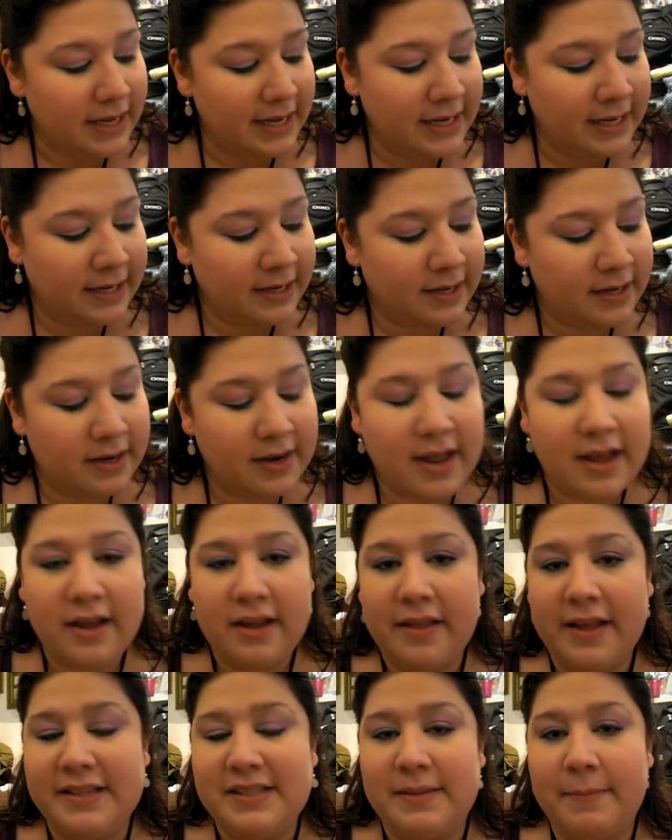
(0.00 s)
And
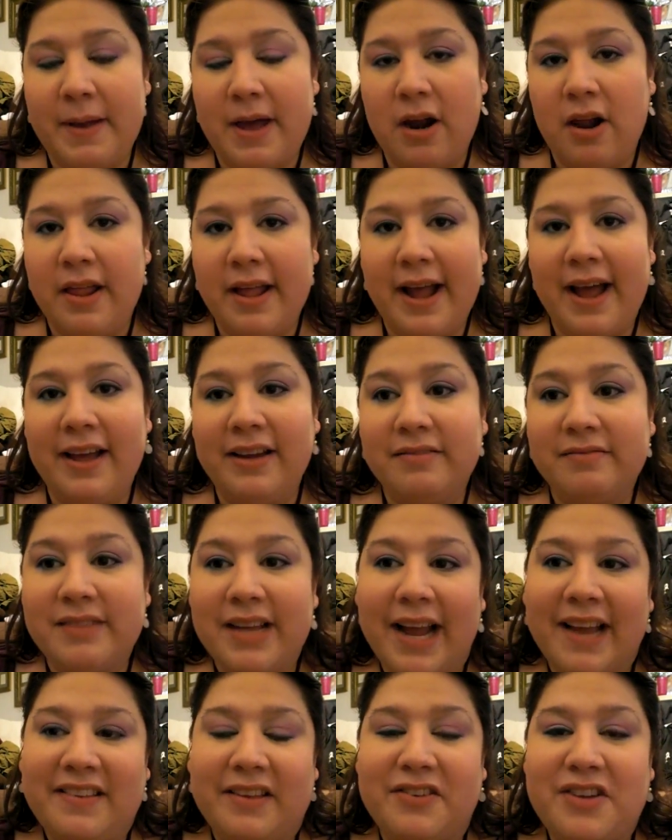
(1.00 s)
that's about all I got.
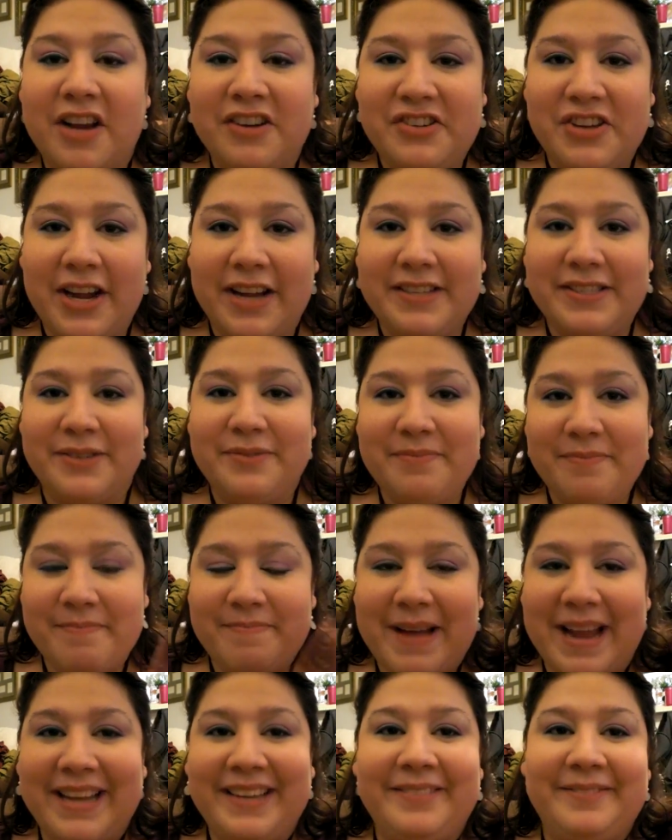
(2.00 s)
I guess I'll talk to you guys soon.
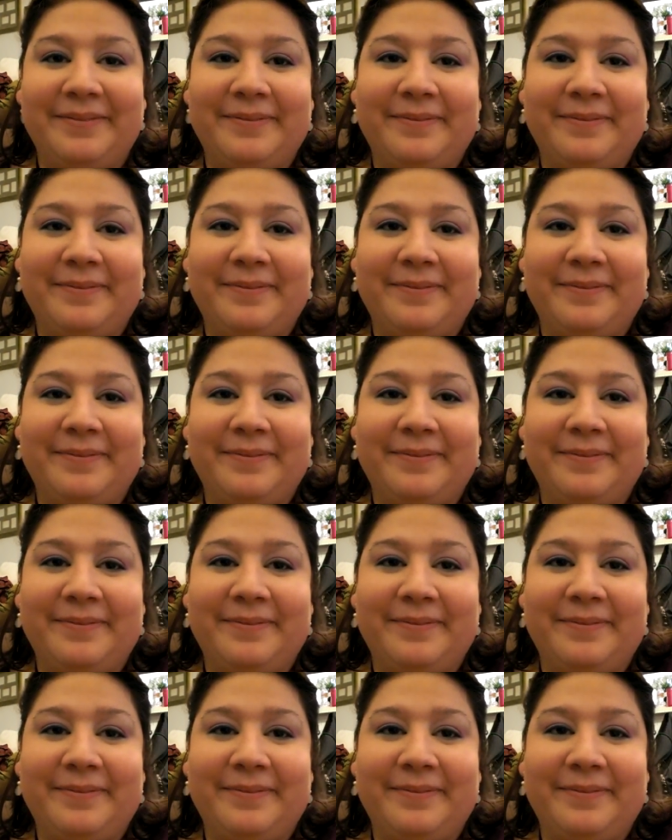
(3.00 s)
Bye.